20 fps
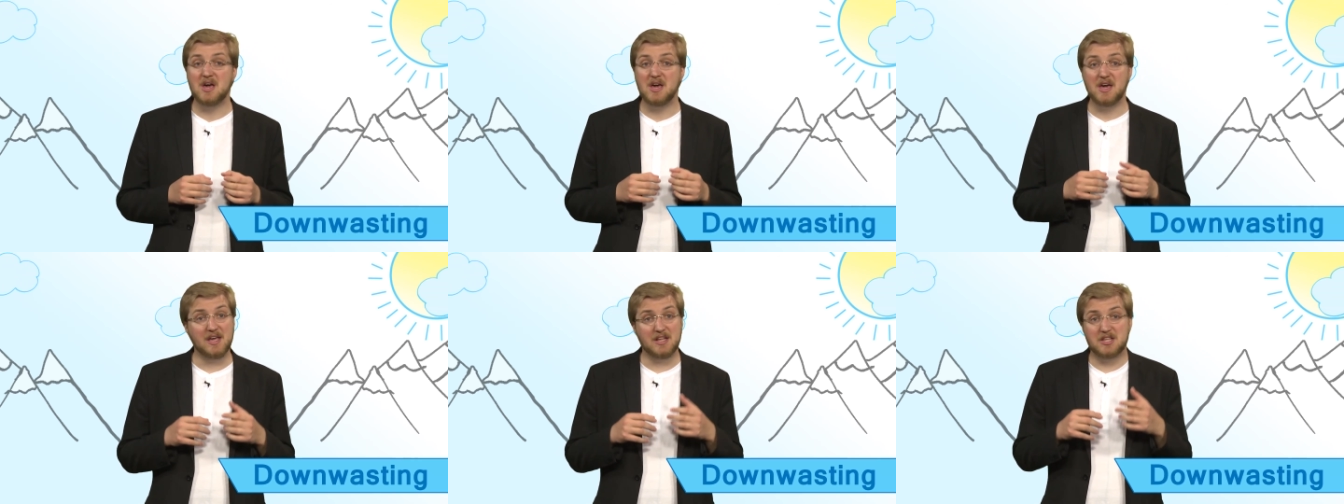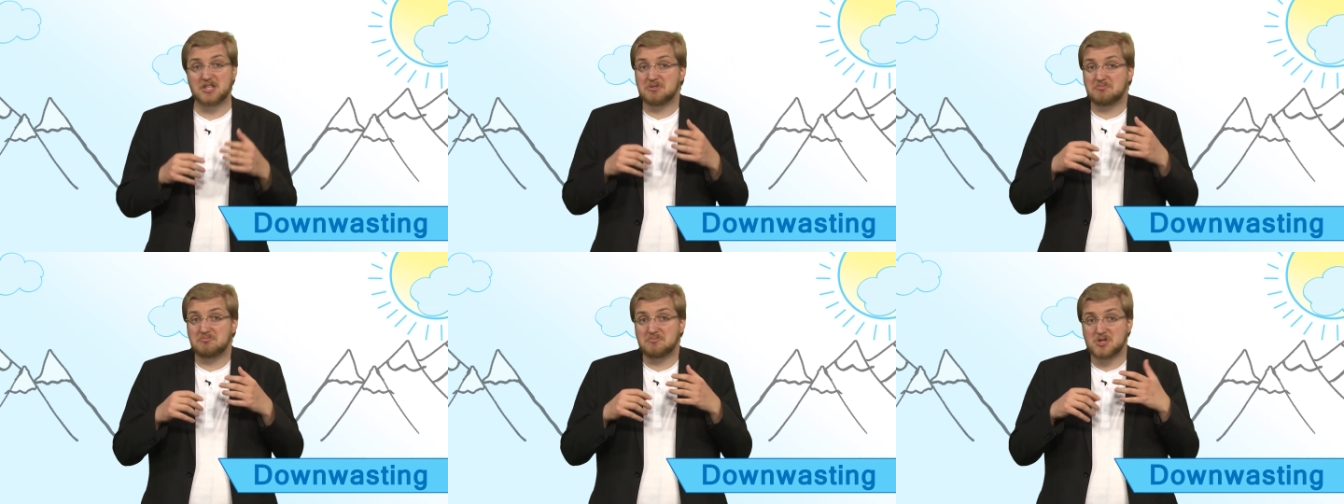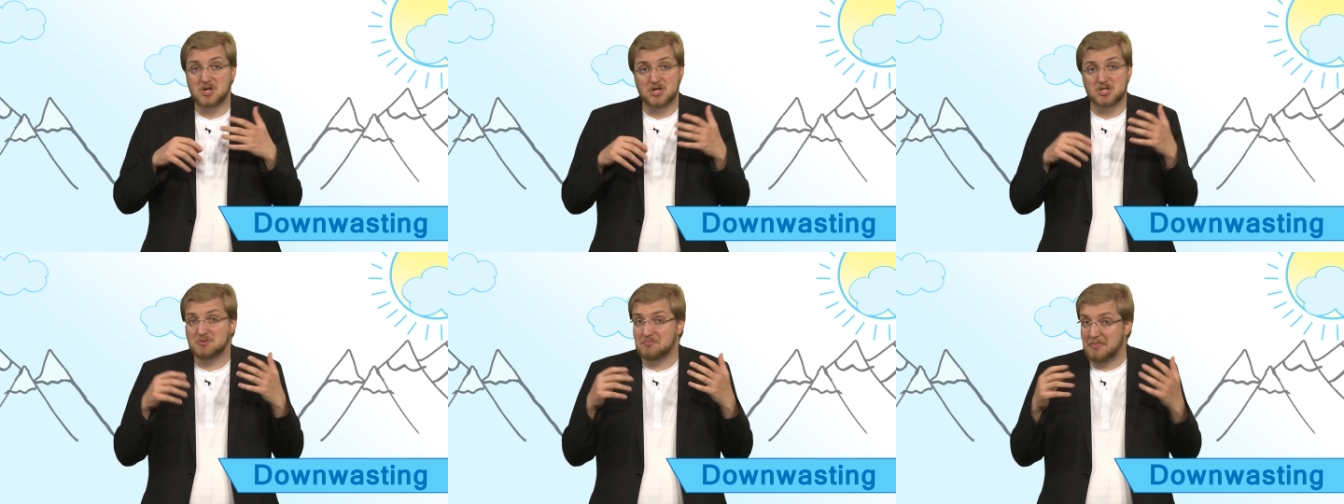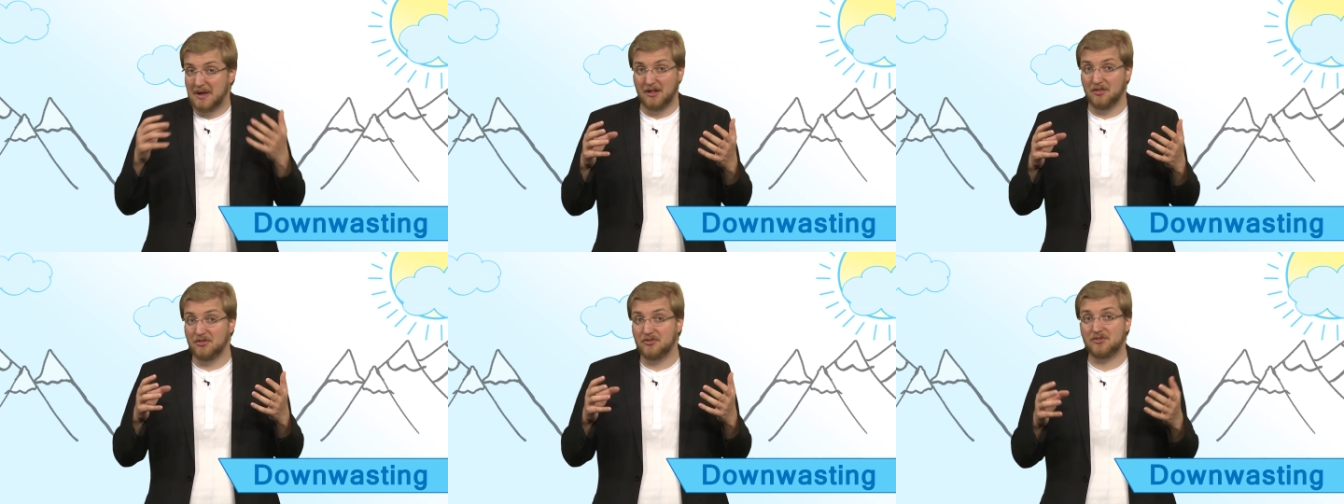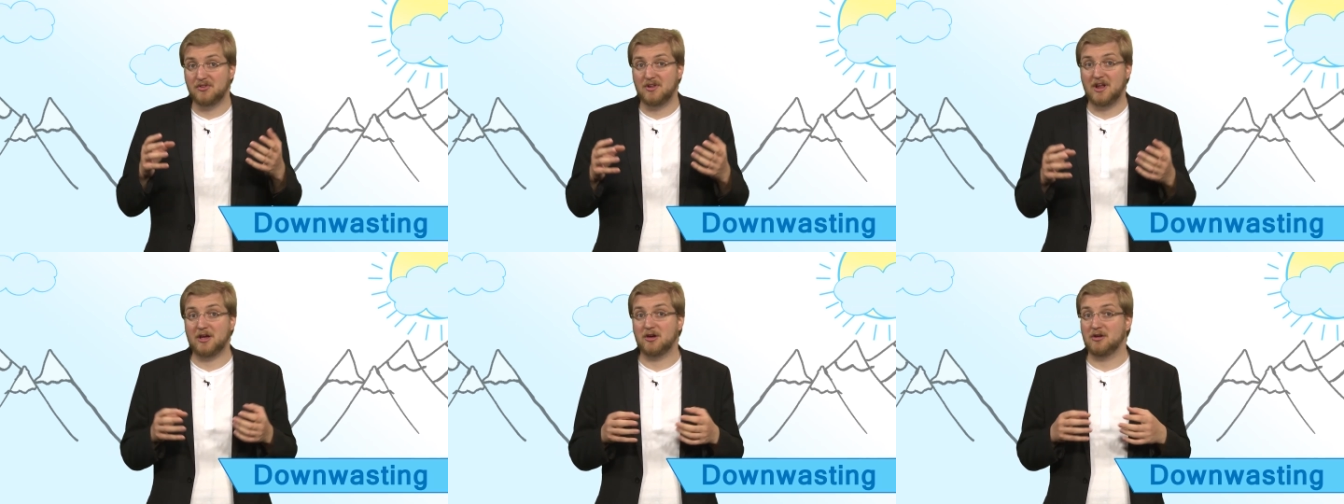It just
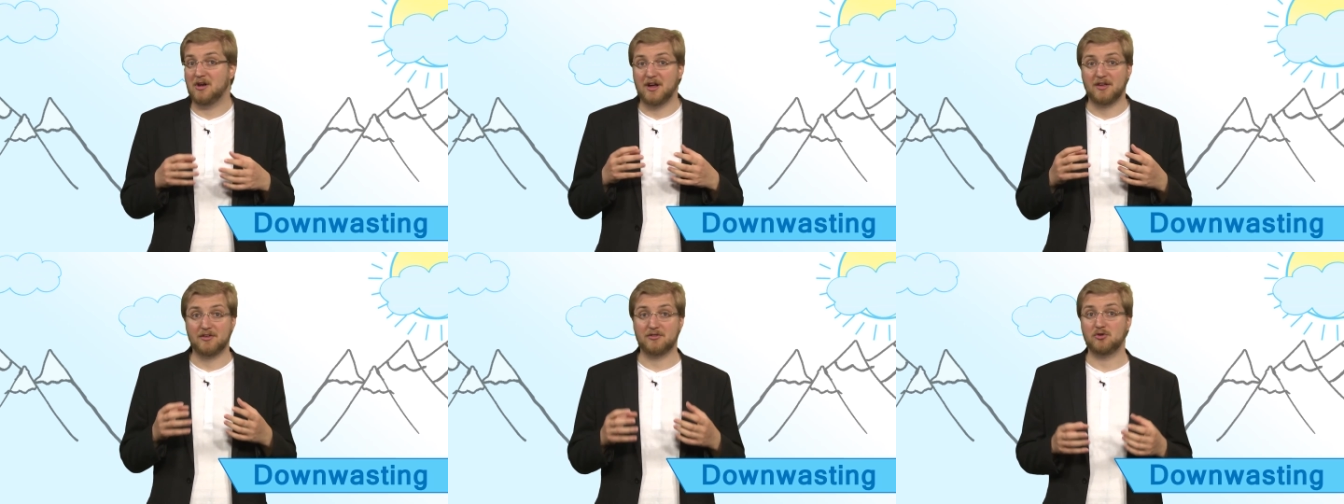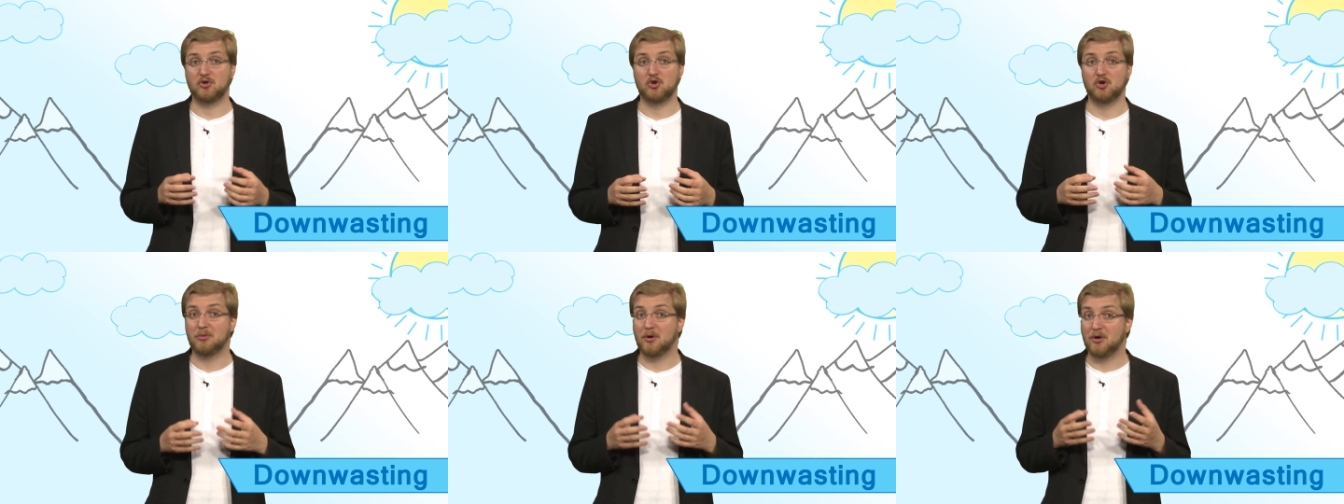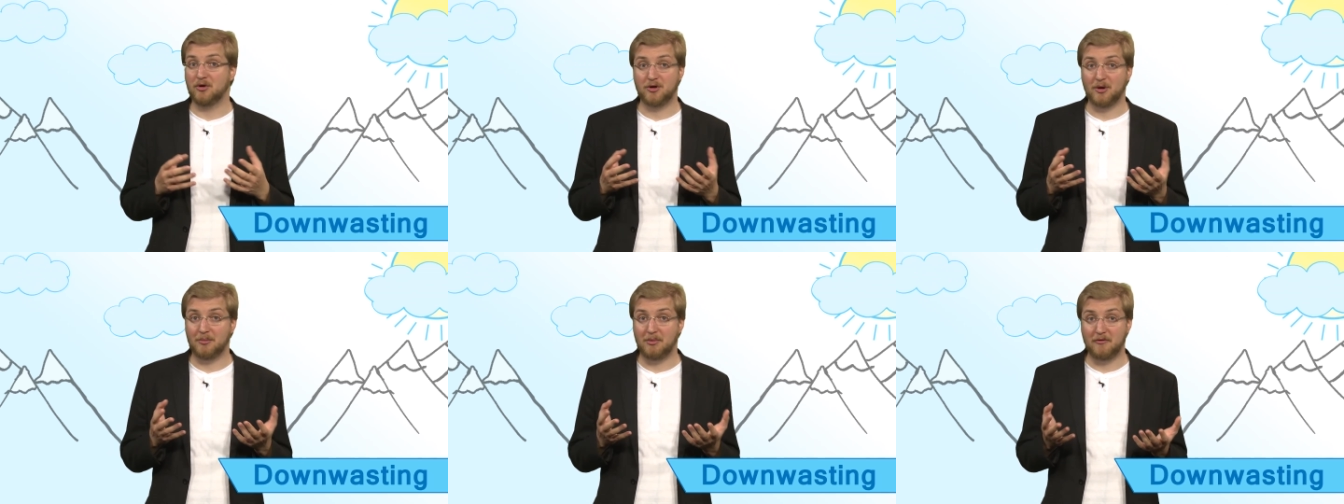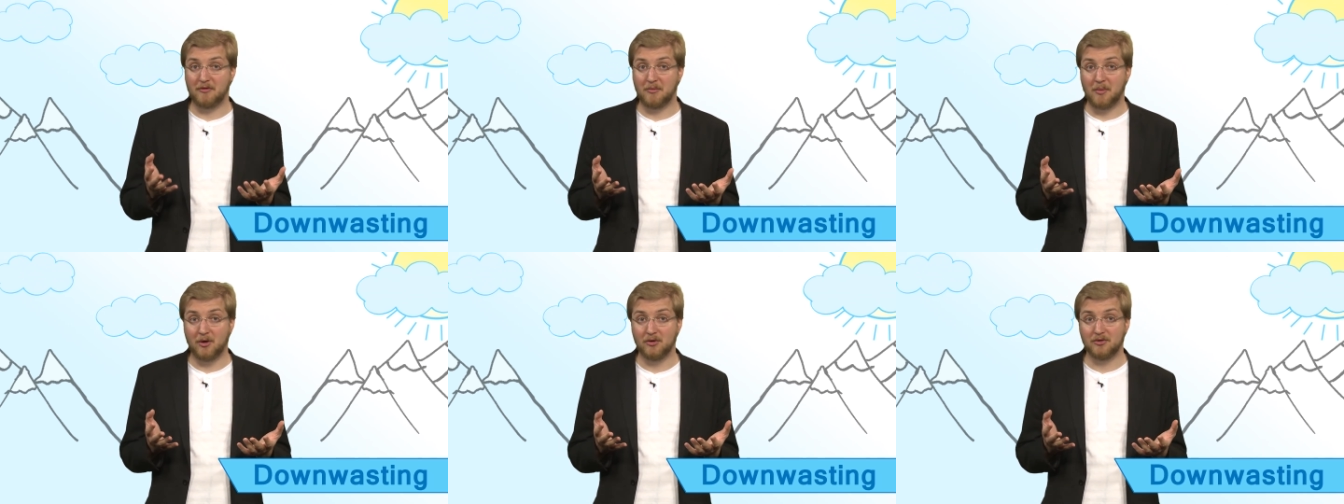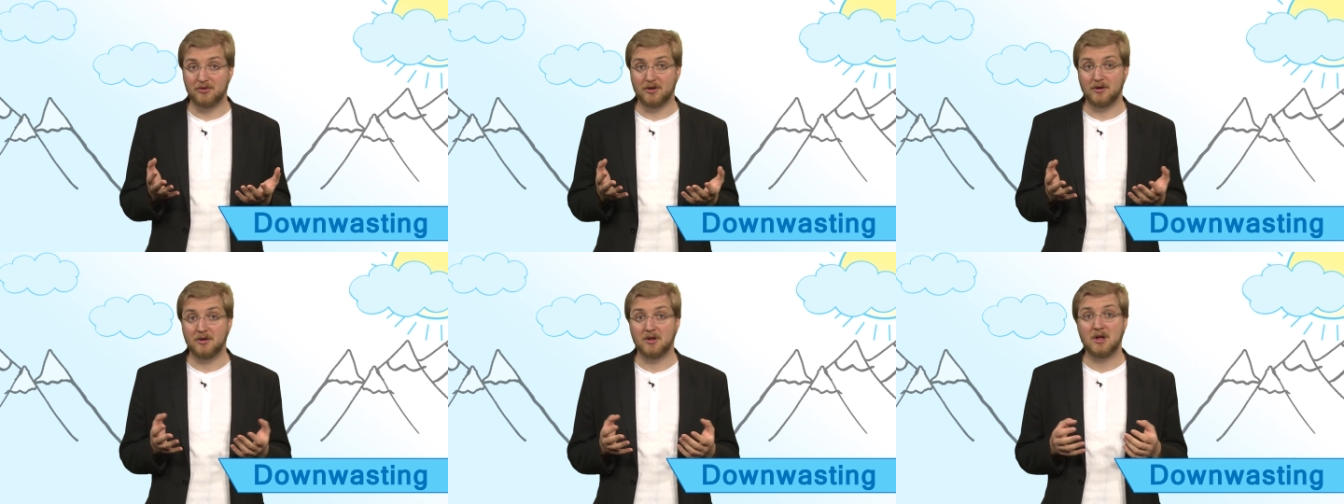melts like an ice cube on top of a
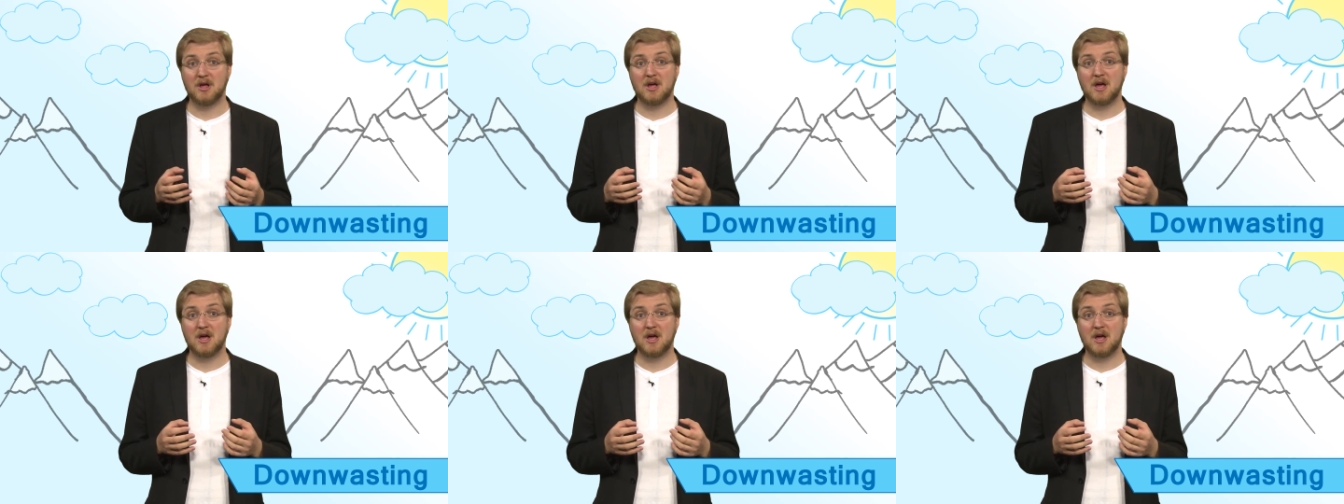mountain